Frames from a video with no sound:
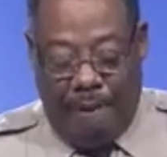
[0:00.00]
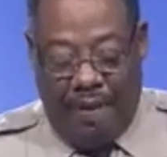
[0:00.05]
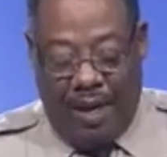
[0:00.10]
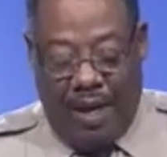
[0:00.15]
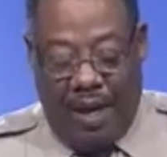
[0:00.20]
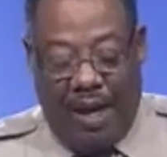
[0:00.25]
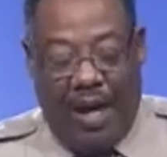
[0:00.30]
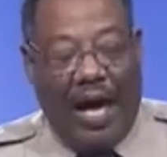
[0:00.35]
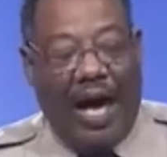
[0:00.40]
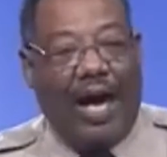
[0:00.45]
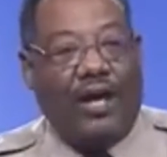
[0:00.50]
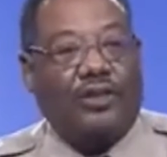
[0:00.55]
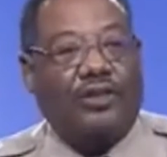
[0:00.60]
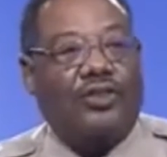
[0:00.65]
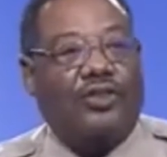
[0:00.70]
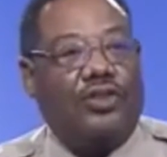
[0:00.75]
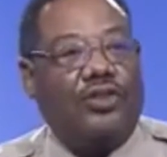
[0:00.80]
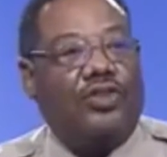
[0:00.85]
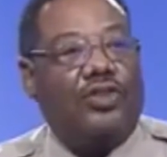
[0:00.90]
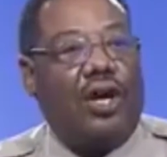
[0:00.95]
How does
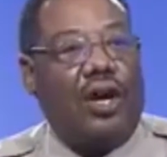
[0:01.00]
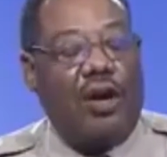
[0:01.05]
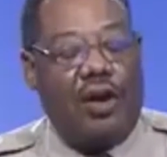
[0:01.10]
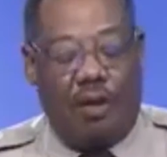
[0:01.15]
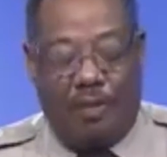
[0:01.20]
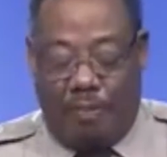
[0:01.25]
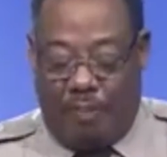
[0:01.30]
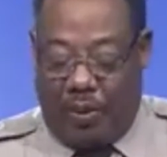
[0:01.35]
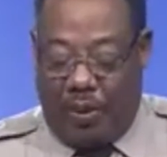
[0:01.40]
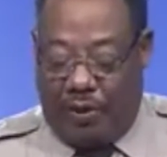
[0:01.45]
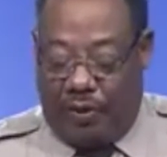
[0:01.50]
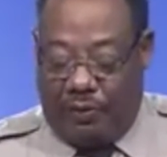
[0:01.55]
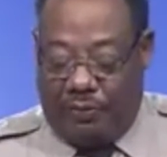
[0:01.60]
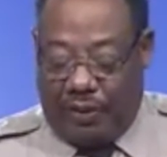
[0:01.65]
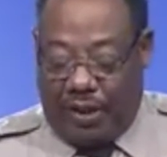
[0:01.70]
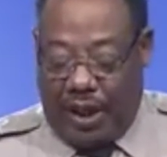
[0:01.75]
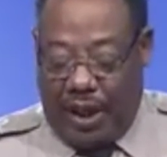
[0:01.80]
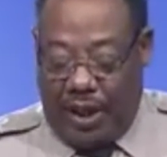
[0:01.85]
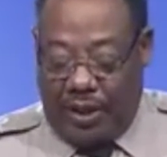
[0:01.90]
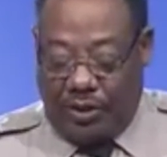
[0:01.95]
this air
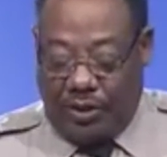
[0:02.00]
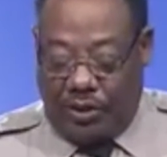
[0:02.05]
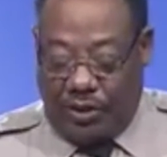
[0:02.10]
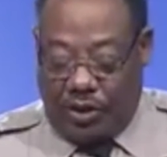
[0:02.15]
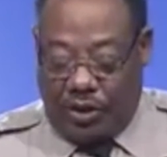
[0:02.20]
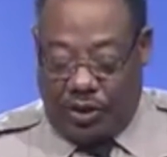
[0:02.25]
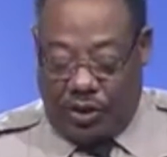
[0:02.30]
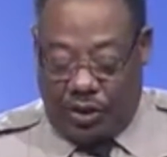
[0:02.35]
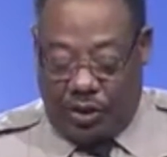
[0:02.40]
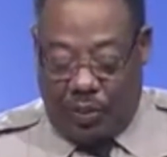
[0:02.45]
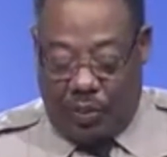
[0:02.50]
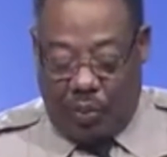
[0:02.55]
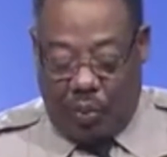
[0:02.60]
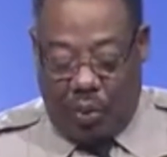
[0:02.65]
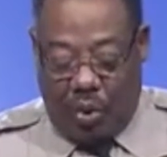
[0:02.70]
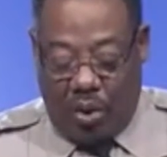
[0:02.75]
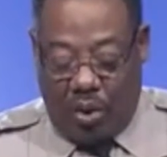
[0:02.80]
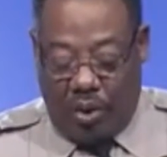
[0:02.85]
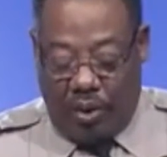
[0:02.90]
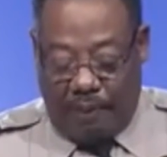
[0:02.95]
purification system
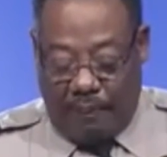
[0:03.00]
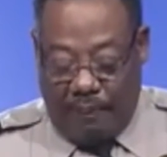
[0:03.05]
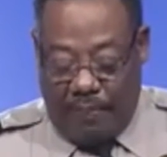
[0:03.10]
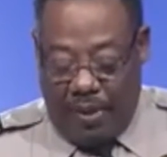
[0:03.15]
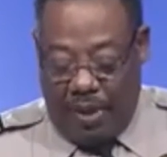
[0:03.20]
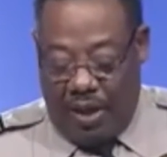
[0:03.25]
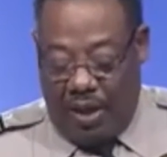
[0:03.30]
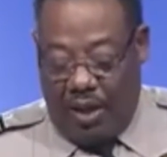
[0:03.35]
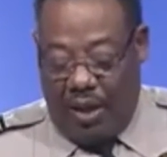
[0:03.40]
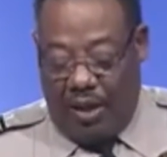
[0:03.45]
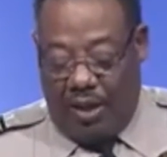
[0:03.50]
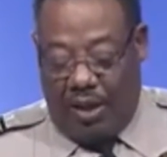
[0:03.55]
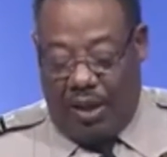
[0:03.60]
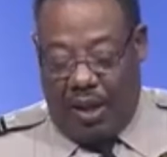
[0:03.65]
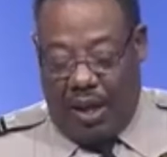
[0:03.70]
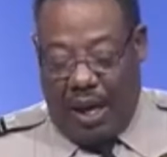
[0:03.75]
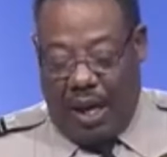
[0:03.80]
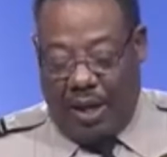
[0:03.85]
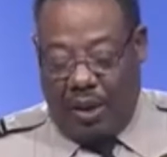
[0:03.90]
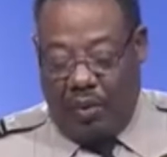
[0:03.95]
work? The
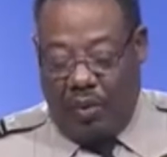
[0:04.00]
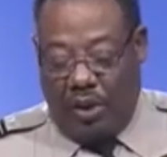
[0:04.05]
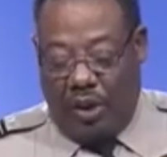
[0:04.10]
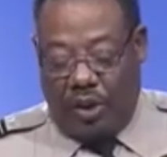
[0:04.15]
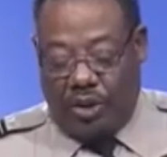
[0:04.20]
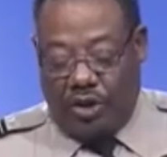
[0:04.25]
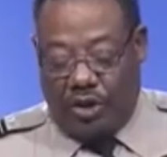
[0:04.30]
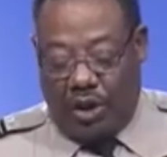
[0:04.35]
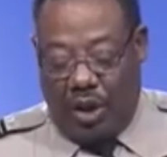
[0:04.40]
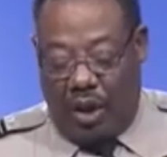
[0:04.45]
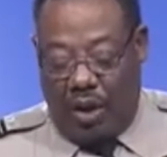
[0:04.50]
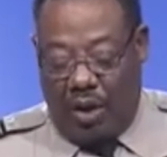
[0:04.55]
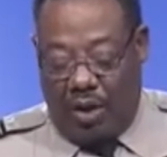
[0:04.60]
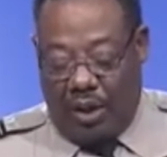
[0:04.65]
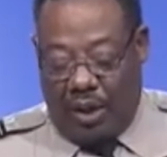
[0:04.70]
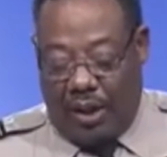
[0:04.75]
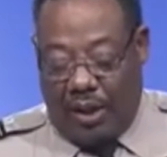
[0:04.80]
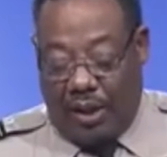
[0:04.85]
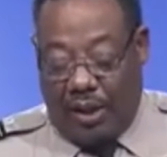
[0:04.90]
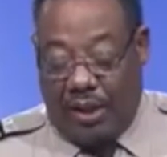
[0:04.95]
county will install
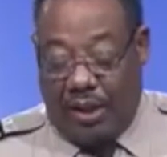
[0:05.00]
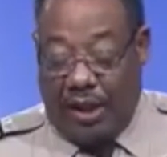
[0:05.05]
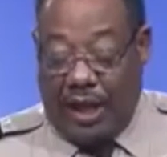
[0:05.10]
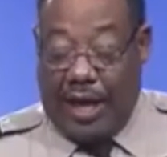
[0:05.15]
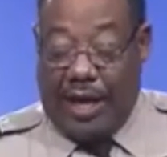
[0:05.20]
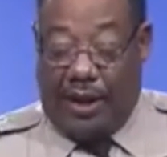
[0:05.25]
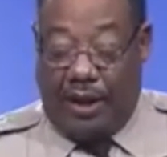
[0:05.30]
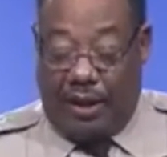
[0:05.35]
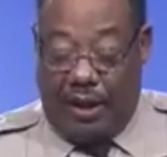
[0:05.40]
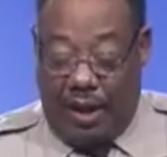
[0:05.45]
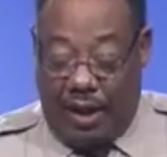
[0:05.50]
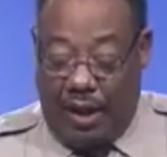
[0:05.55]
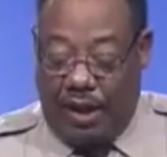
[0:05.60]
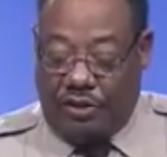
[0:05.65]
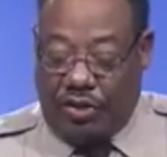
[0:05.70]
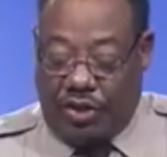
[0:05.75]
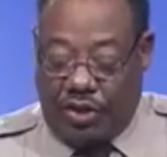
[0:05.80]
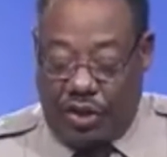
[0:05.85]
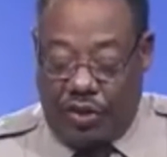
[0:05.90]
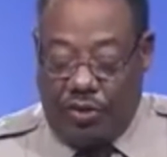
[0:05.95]
an
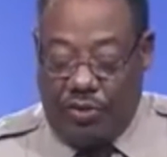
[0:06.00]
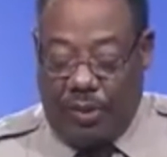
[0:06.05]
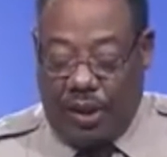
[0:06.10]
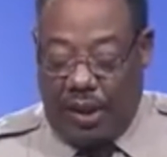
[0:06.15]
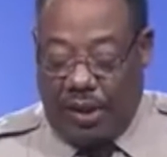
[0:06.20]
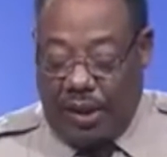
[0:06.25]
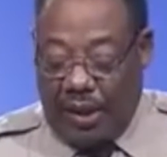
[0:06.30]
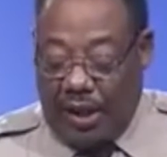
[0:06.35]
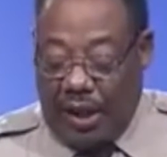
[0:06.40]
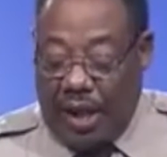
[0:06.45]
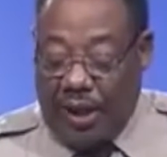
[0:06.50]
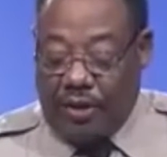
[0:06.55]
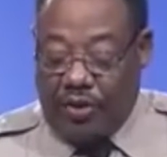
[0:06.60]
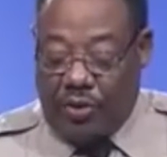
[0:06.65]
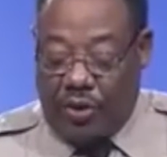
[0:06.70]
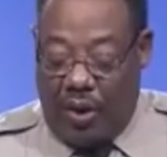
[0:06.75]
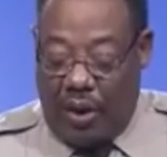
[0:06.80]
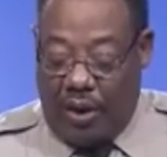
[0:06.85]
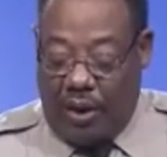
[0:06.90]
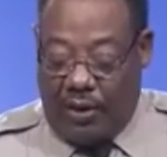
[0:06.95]

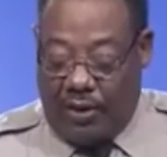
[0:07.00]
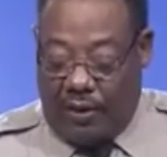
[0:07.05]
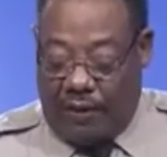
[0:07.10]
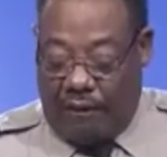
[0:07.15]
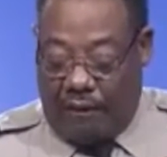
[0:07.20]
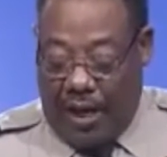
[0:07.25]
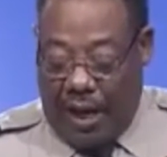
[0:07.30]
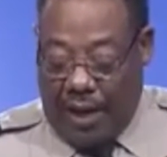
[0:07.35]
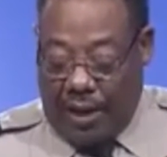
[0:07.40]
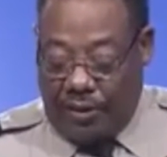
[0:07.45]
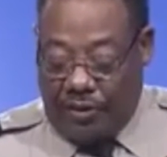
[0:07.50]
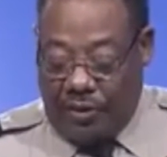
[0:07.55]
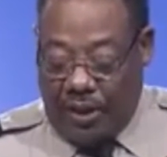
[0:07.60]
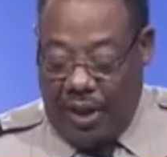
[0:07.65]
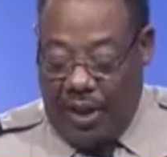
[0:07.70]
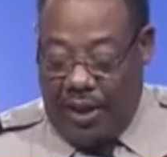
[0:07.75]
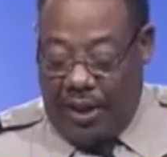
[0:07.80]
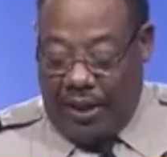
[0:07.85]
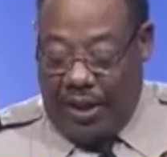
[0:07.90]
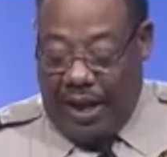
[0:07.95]
electronic device
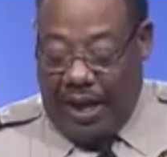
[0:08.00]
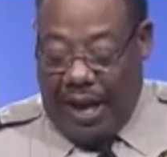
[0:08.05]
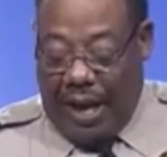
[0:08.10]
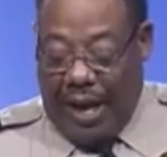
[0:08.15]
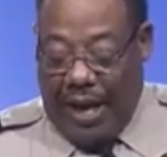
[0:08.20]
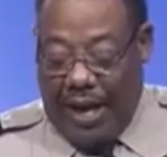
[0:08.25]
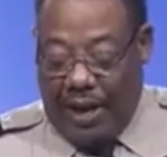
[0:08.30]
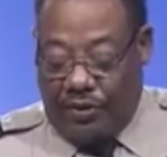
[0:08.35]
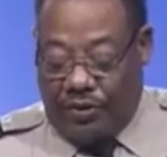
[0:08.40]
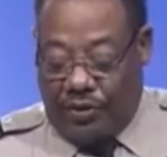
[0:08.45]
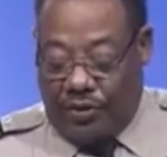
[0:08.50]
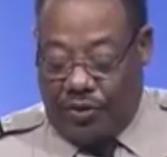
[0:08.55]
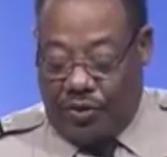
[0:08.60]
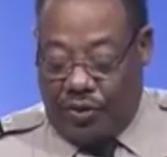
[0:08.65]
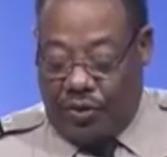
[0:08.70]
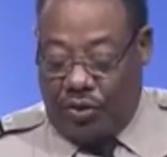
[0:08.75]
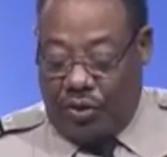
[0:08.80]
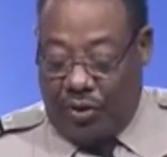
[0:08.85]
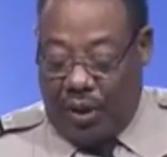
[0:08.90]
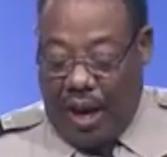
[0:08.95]
that adds
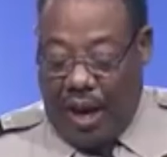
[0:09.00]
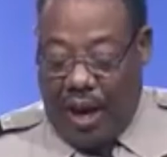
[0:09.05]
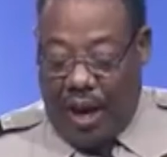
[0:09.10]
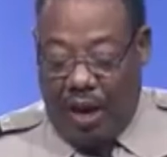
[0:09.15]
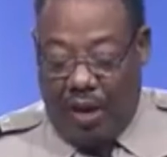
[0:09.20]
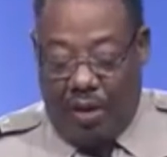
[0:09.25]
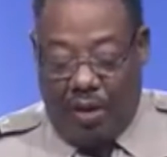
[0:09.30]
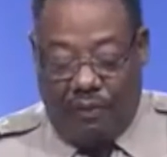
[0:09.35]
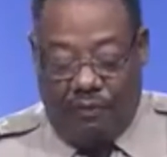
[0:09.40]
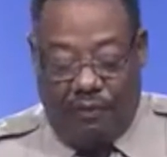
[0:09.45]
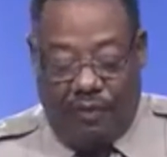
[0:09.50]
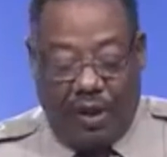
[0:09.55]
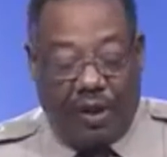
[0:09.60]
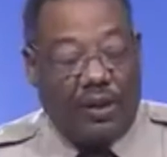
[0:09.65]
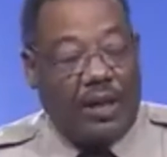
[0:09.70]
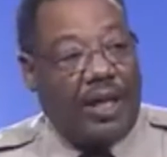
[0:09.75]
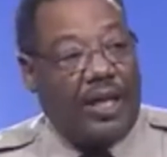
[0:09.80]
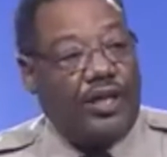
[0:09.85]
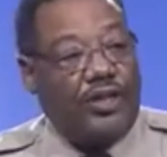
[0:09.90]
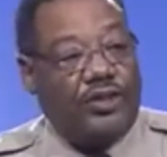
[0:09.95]
to the air
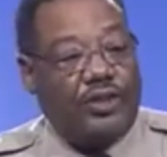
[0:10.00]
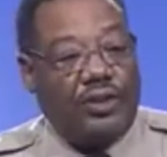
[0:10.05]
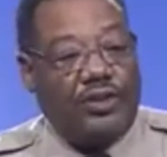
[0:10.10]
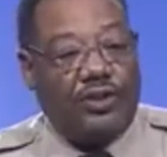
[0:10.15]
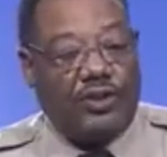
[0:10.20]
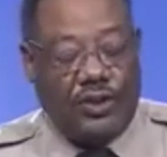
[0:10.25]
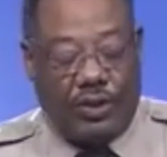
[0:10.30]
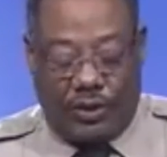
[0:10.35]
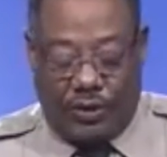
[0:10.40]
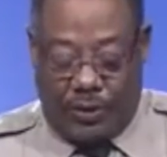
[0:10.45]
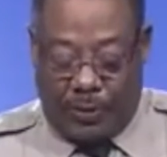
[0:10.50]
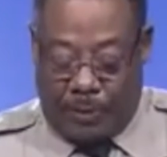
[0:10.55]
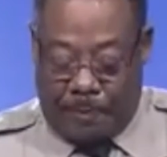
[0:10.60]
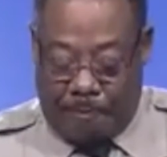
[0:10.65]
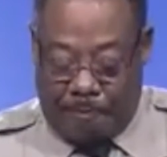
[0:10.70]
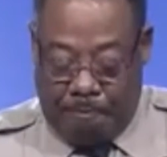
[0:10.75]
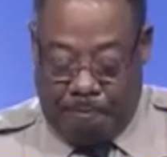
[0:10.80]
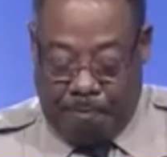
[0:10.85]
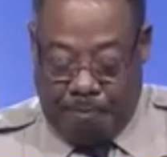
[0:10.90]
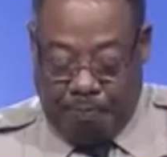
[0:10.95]
ventilation system.
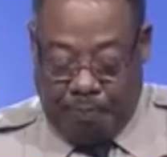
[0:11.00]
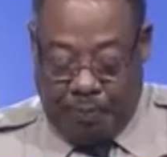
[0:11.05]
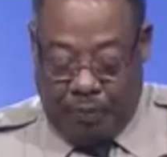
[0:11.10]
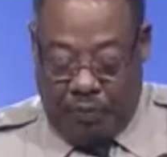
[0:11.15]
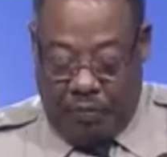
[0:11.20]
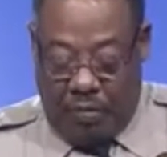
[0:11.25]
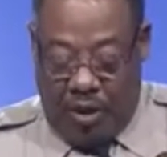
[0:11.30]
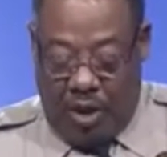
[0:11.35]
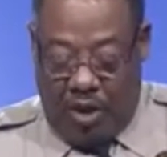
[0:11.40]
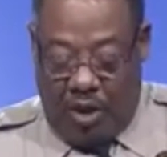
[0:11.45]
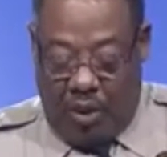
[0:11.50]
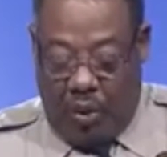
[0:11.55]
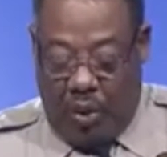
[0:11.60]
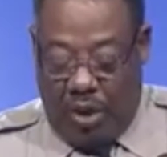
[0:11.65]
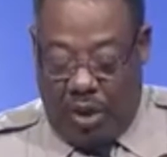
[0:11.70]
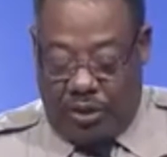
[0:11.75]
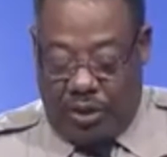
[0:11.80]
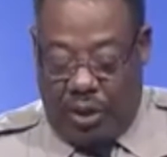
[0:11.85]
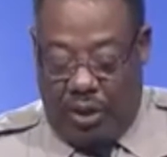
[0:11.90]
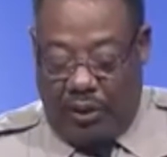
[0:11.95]
We are
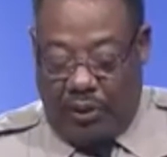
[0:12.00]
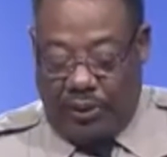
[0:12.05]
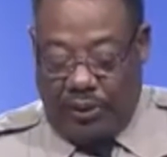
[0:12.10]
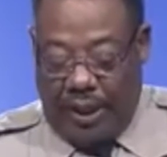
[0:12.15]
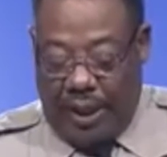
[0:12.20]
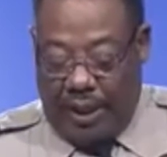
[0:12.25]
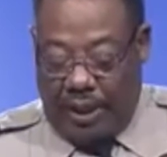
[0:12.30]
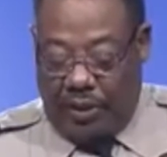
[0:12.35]
told that it